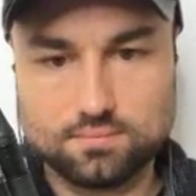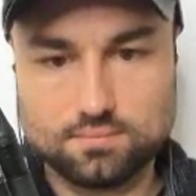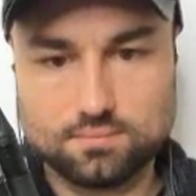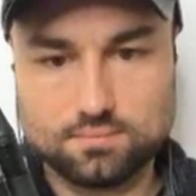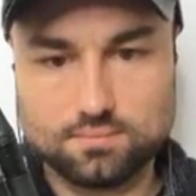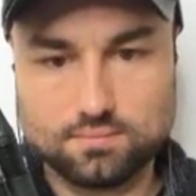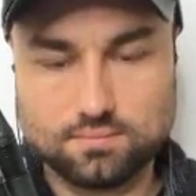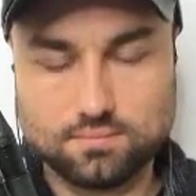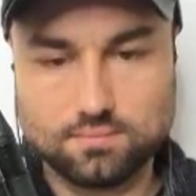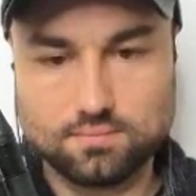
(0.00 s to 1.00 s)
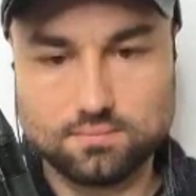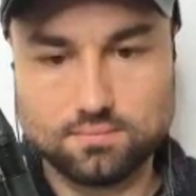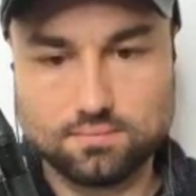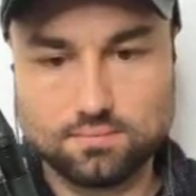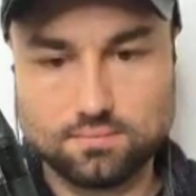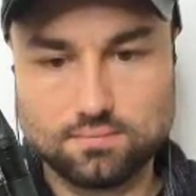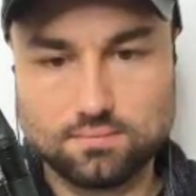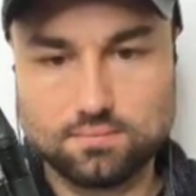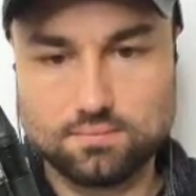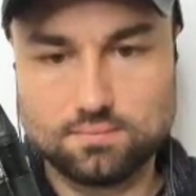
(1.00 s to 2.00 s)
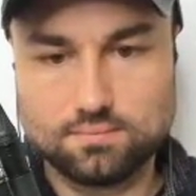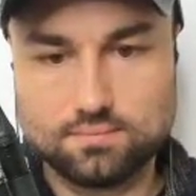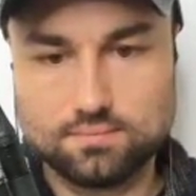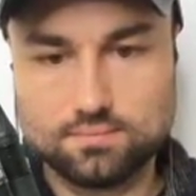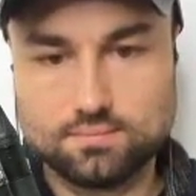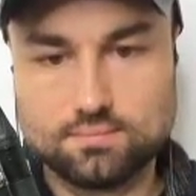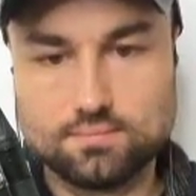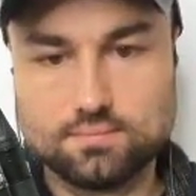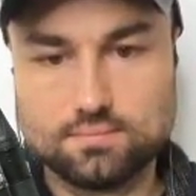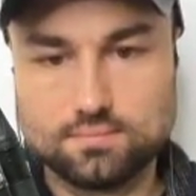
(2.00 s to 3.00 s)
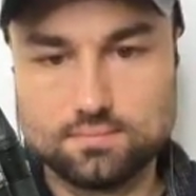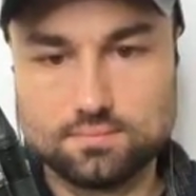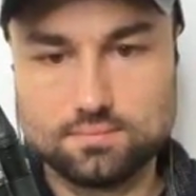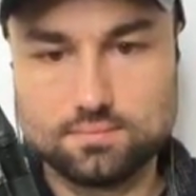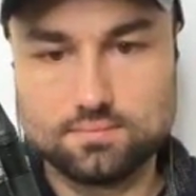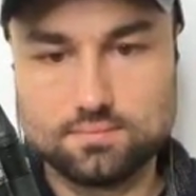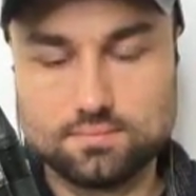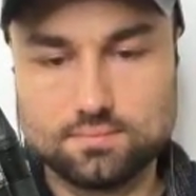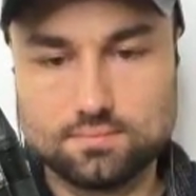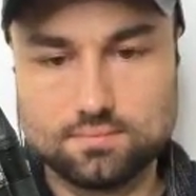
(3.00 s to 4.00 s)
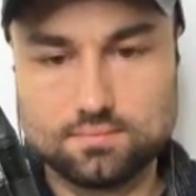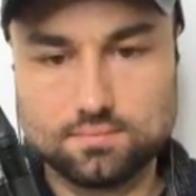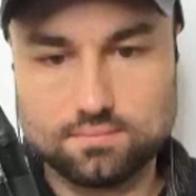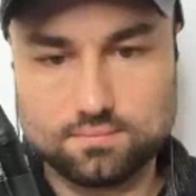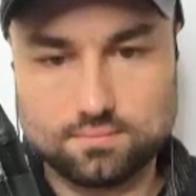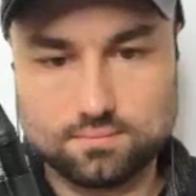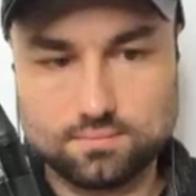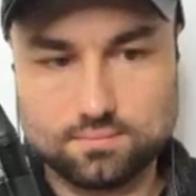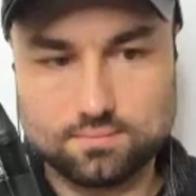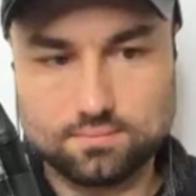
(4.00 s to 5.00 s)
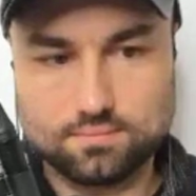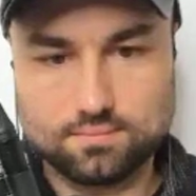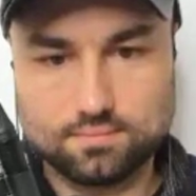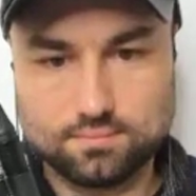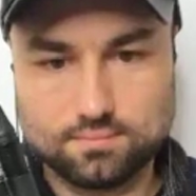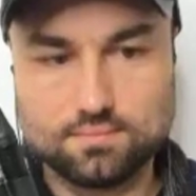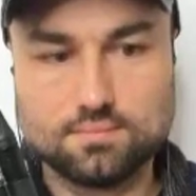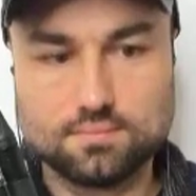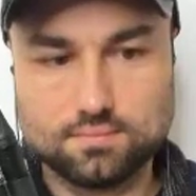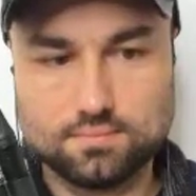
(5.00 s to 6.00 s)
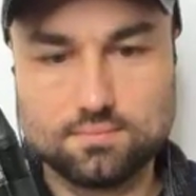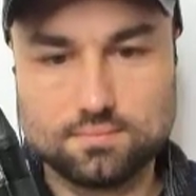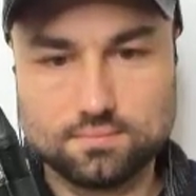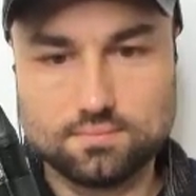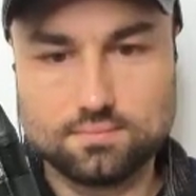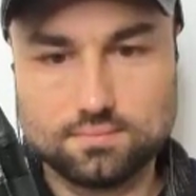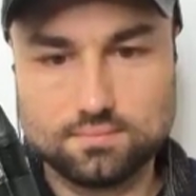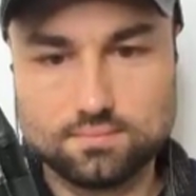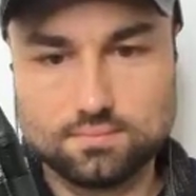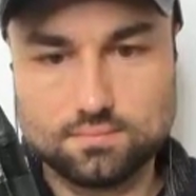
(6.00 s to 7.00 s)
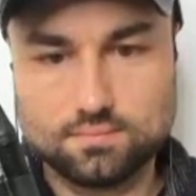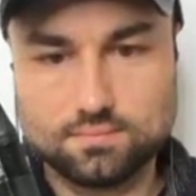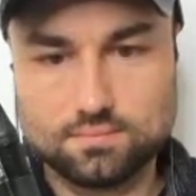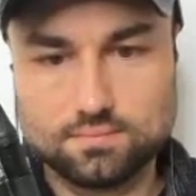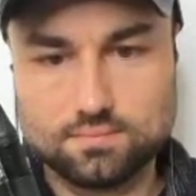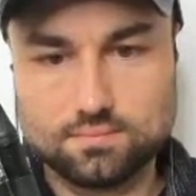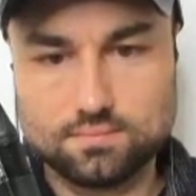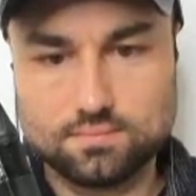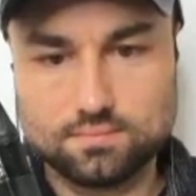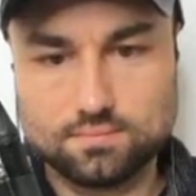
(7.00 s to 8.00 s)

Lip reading: (silent)